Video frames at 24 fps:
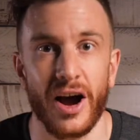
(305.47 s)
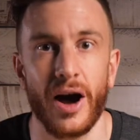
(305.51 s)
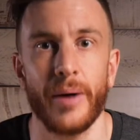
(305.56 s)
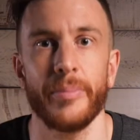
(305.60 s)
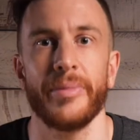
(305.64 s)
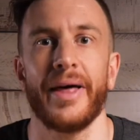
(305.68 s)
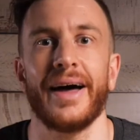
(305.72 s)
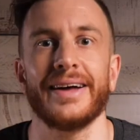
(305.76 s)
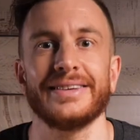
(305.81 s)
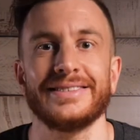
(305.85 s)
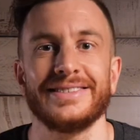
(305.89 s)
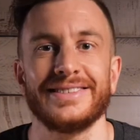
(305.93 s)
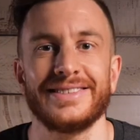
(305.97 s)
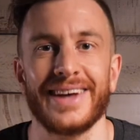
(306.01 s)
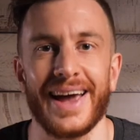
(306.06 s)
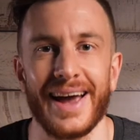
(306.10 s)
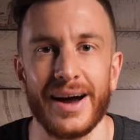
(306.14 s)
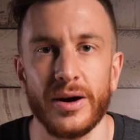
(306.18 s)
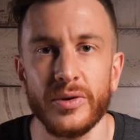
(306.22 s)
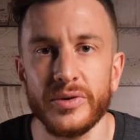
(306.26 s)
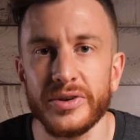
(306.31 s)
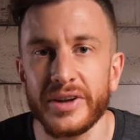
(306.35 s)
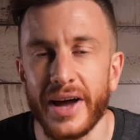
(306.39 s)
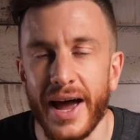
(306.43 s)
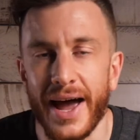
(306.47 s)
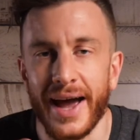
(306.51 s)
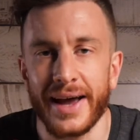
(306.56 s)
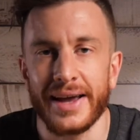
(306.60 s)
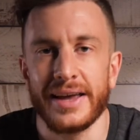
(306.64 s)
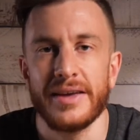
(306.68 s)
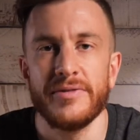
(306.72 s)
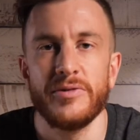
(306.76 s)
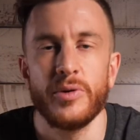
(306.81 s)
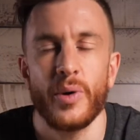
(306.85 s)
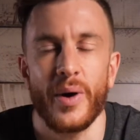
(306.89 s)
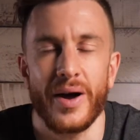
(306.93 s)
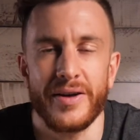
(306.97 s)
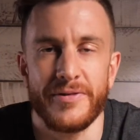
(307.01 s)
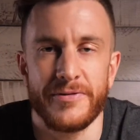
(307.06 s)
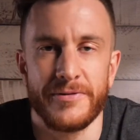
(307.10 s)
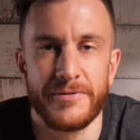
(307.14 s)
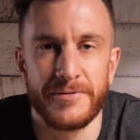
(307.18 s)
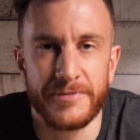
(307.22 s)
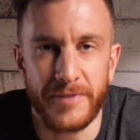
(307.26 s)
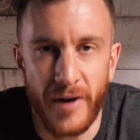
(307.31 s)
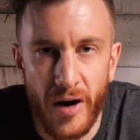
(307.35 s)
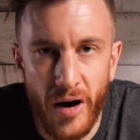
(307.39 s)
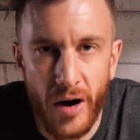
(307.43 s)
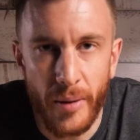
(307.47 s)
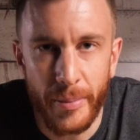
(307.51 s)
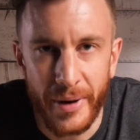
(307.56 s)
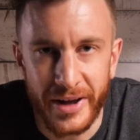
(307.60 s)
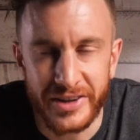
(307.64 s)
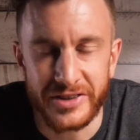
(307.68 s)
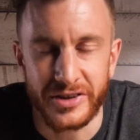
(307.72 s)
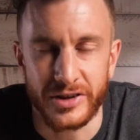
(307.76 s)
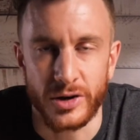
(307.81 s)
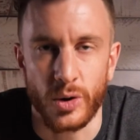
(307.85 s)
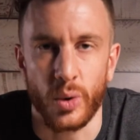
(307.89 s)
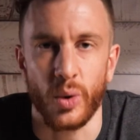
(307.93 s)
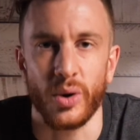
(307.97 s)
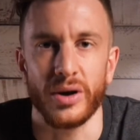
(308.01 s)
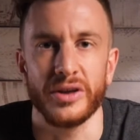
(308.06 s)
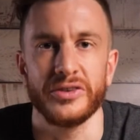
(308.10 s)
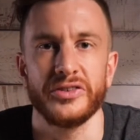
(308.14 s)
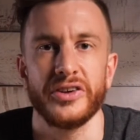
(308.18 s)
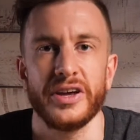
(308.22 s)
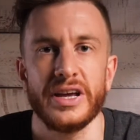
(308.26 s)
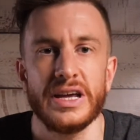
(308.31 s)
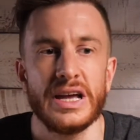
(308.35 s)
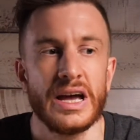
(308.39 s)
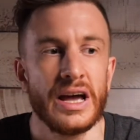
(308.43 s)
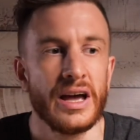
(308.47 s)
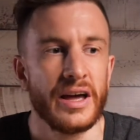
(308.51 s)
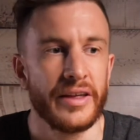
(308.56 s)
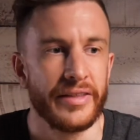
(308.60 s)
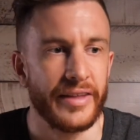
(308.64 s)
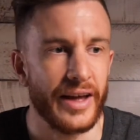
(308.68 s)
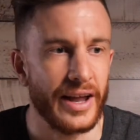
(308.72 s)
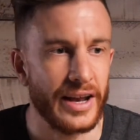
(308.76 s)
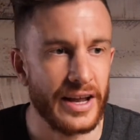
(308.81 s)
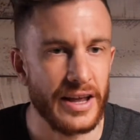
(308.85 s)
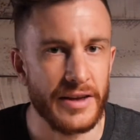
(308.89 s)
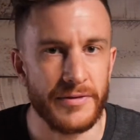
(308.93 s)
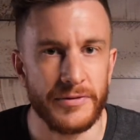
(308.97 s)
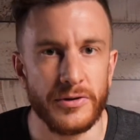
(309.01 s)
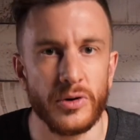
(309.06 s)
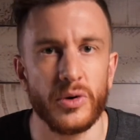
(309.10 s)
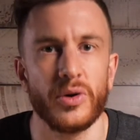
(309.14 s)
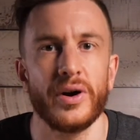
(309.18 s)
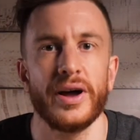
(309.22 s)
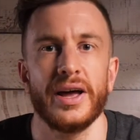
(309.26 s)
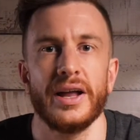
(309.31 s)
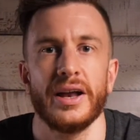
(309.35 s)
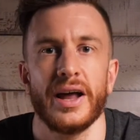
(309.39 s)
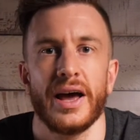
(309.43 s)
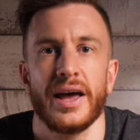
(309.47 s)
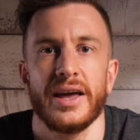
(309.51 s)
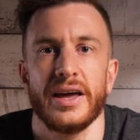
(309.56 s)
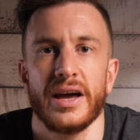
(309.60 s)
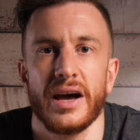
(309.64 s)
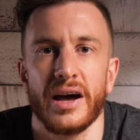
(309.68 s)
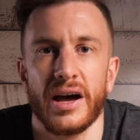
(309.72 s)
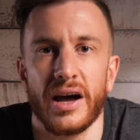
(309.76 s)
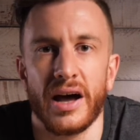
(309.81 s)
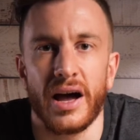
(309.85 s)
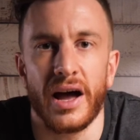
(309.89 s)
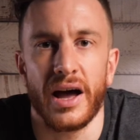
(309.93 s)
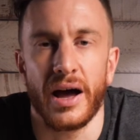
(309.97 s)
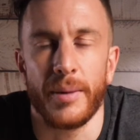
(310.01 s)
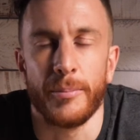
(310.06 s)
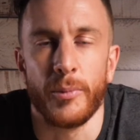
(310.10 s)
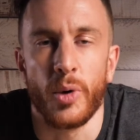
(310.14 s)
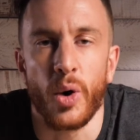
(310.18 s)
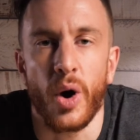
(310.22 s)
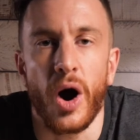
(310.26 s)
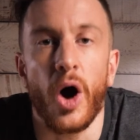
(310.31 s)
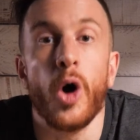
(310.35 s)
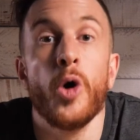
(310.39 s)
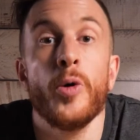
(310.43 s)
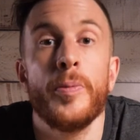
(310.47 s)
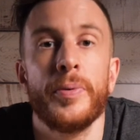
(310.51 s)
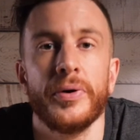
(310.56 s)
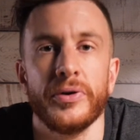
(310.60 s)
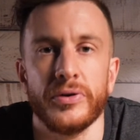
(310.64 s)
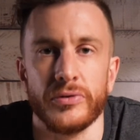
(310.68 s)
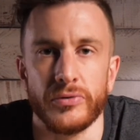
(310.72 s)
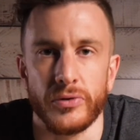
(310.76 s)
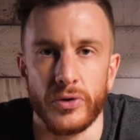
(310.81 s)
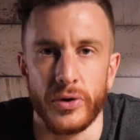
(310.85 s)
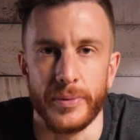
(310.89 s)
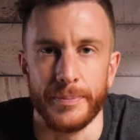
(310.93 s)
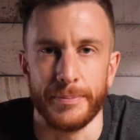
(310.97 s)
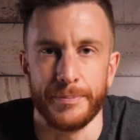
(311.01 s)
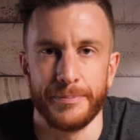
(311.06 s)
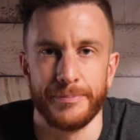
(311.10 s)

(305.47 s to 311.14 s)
up that sound and give you a far better quality than if you're in a more open room.